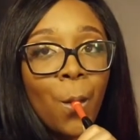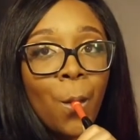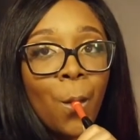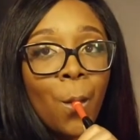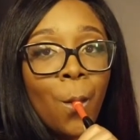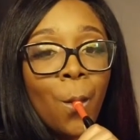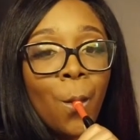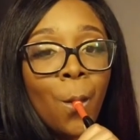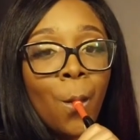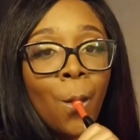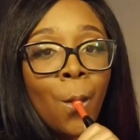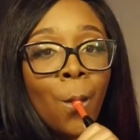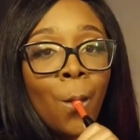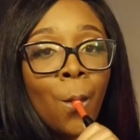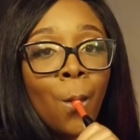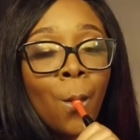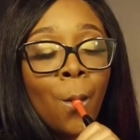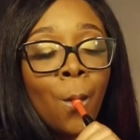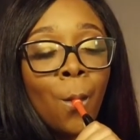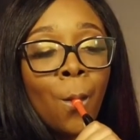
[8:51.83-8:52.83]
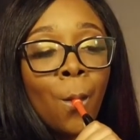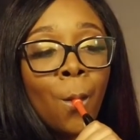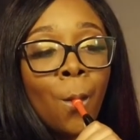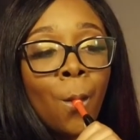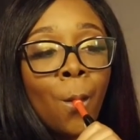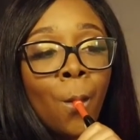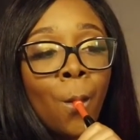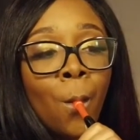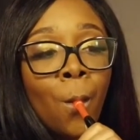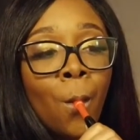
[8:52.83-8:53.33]

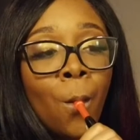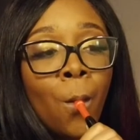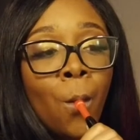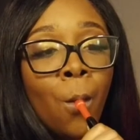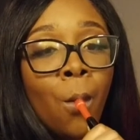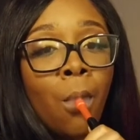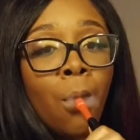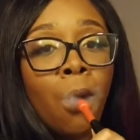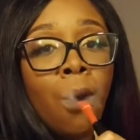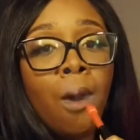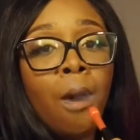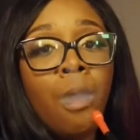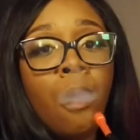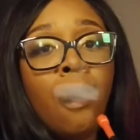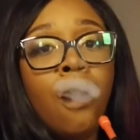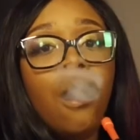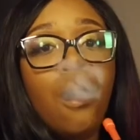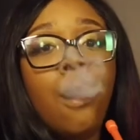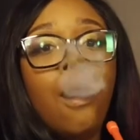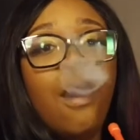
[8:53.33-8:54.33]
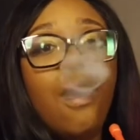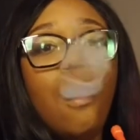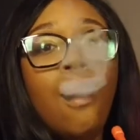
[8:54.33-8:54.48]
Nobody speaks.